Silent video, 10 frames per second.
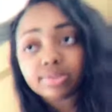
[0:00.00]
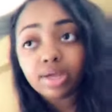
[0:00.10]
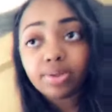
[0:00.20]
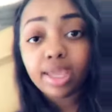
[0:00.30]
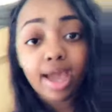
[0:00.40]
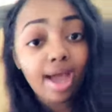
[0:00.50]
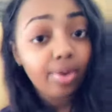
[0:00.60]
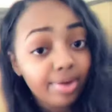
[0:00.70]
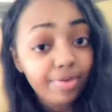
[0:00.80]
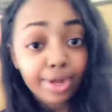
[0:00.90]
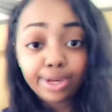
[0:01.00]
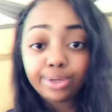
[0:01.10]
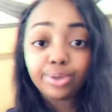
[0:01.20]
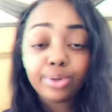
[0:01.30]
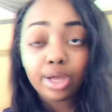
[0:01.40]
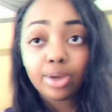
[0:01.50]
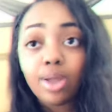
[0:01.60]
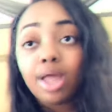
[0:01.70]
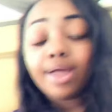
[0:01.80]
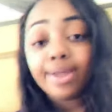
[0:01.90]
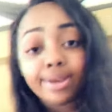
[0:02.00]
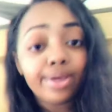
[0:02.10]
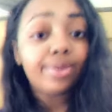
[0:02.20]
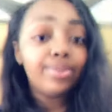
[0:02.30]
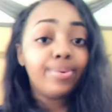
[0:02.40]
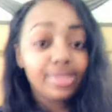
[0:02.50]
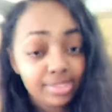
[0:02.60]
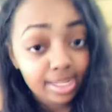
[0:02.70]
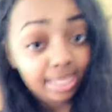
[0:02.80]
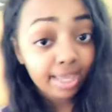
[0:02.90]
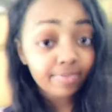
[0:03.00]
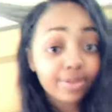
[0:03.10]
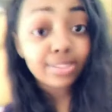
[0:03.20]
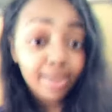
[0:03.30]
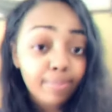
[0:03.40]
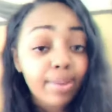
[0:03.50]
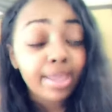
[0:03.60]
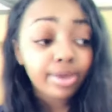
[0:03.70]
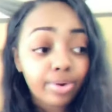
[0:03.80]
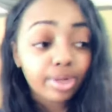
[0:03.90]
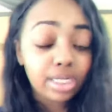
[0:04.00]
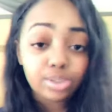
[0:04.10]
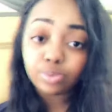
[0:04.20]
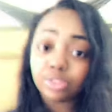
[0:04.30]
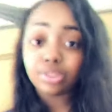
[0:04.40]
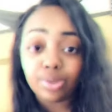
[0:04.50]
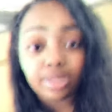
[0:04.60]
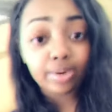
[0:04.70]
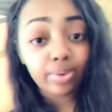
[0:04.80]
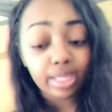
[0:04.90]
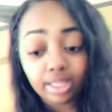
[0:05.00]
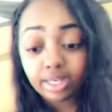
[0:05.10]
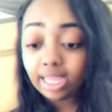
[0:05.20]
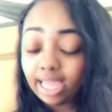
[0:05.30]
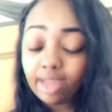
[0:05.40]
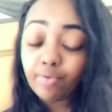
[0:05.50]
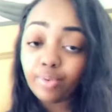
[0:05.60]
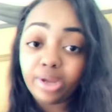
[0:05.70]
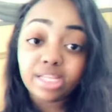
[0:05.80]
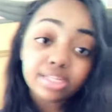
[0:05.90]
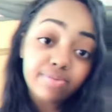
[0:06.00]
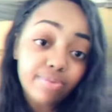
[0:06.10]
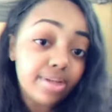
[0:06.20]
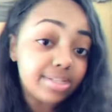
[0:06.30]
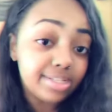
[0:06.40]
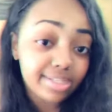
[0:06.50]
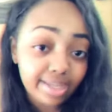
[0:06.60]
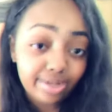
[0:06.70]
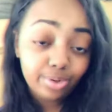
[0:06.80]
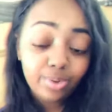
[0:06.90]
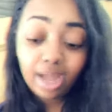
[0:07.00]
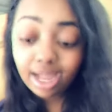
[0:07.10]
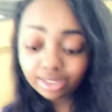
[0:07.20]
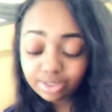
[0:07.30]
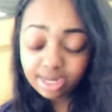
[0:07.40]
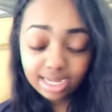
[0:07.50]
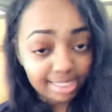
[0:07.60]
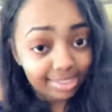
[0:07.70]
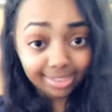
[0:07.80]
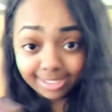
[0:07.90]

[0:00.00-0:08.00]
So yeah, however, I do know the only reason they gave us that pay increase was so that we they could have a reason for us to sign a new contract to